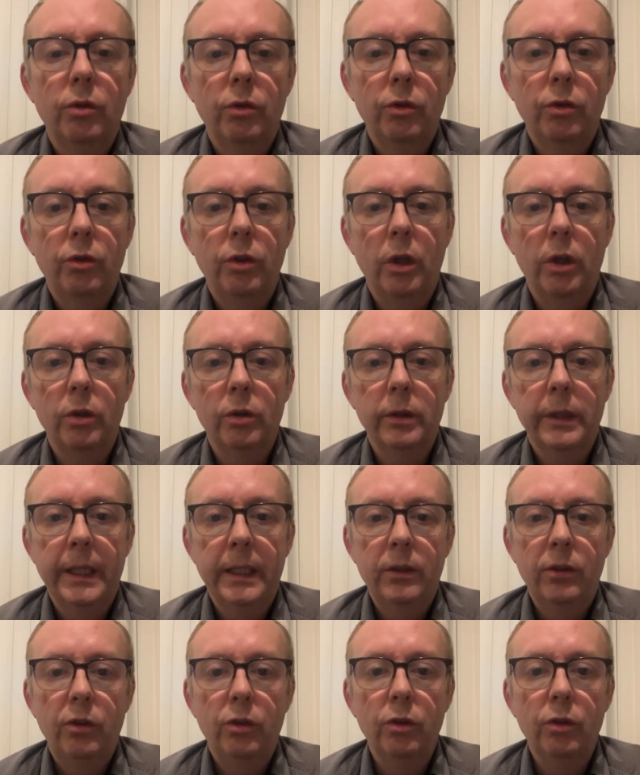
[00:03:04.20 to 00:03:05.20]
So
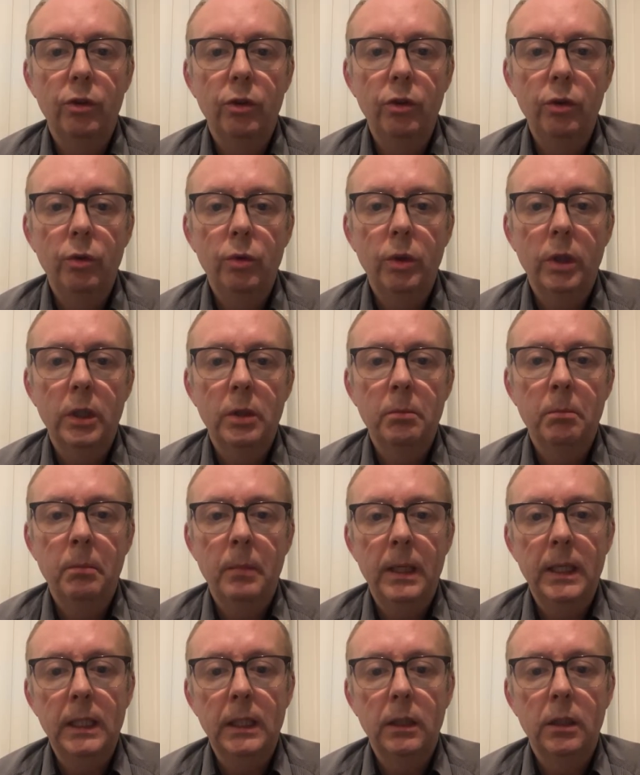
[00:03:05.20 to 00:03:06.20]
that's do and
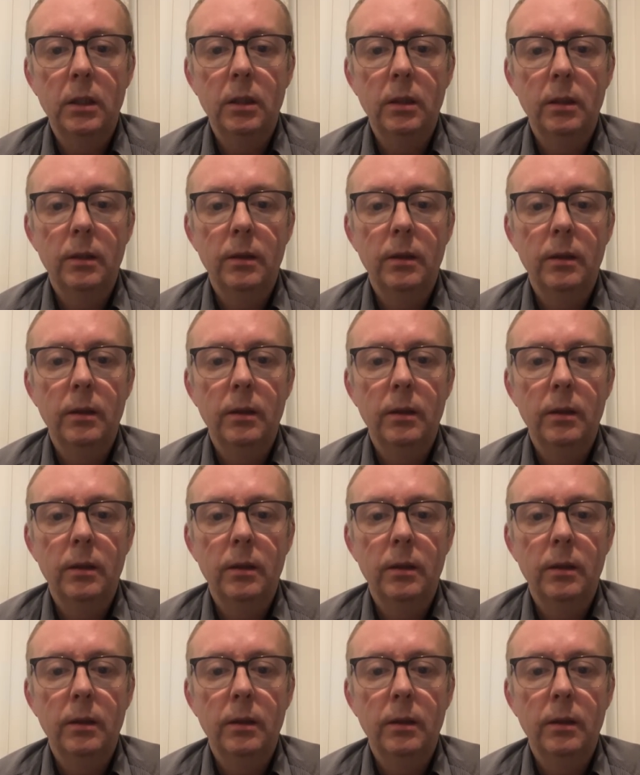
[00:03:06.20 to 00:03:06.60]
make.